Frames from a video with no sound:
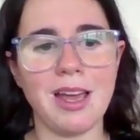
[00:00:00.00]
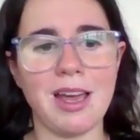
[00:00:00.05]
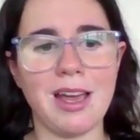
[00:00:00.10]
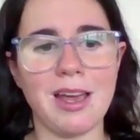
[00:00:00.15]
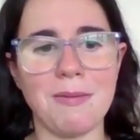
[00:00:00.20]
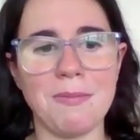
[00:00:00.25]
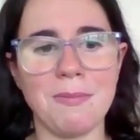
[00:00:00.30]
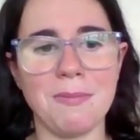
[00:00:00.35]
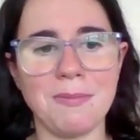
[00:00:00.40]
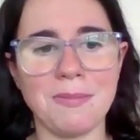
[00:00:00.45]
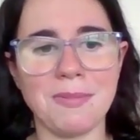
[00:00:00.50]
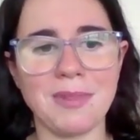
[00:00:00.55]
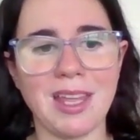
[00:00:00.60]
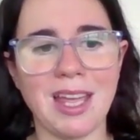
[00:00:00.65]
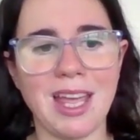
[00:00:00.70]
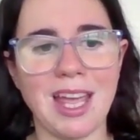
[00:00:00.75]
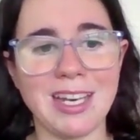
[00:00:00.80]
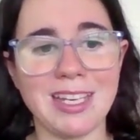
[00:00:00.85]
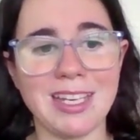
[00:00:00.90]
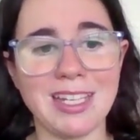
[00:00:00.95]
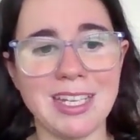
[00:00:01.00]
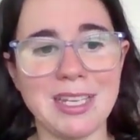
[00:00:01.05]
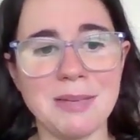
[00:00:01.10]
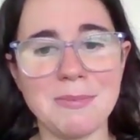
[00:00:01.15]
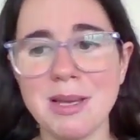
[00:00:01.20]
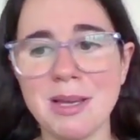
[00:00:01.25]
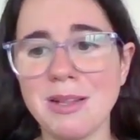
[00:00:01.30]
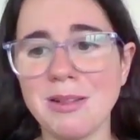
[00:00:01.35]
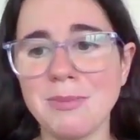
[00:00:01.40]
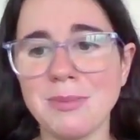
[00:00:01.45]
and
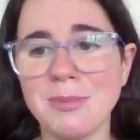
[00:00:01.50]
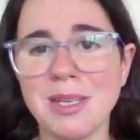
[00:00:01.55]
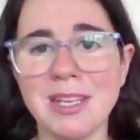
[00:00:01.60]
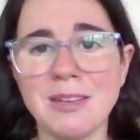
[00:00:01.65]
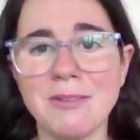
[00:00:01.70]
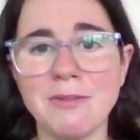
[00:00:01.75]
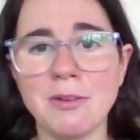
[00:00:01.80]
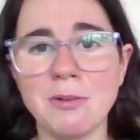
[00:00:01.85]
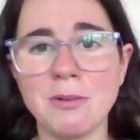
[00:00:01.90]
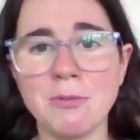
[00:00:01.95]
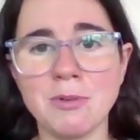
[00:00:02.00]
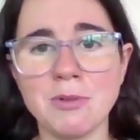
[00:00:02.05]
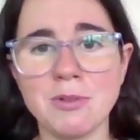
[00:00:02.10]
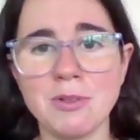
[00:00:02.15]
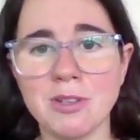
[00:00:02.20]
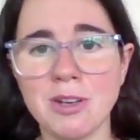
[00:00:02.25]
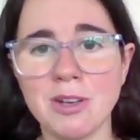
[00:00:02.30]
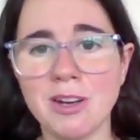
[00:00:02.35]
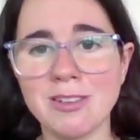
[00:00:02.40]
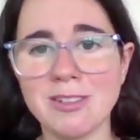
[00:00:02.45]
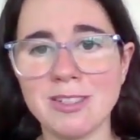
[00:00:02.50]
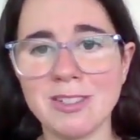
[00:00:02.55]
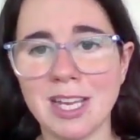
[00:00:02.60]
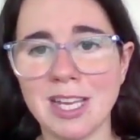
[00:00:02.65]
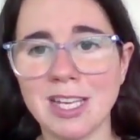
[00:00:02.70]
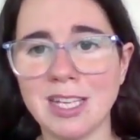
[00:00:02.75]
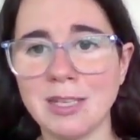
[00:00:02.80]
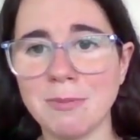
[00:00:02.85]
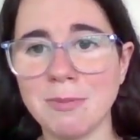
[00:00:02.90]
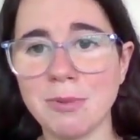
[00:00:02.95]
email me if you want to ask
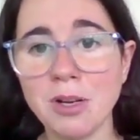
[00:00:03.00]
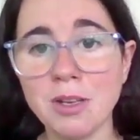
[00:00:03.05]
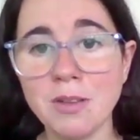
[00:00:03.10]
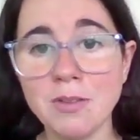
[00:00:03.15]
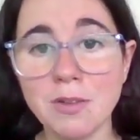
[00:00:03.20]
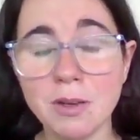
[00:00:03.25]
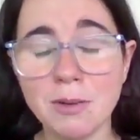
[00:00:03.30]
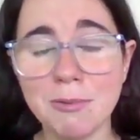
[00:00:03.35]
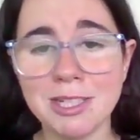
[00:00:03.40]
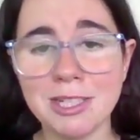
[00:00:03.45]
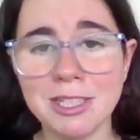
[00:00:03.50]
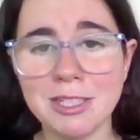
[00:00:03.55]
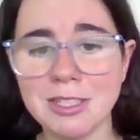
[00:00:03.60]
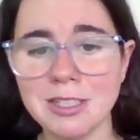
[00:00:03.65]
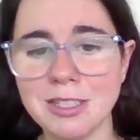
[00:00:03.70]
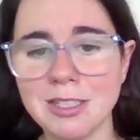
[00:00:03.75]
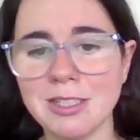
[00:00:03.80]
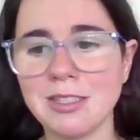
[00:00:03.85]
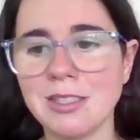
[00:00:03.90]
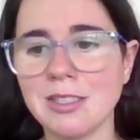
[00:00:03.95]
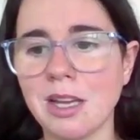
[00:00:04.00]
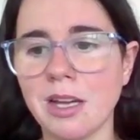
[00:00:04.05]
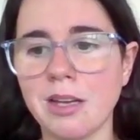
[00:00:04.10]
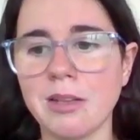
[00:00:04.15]
any private questions.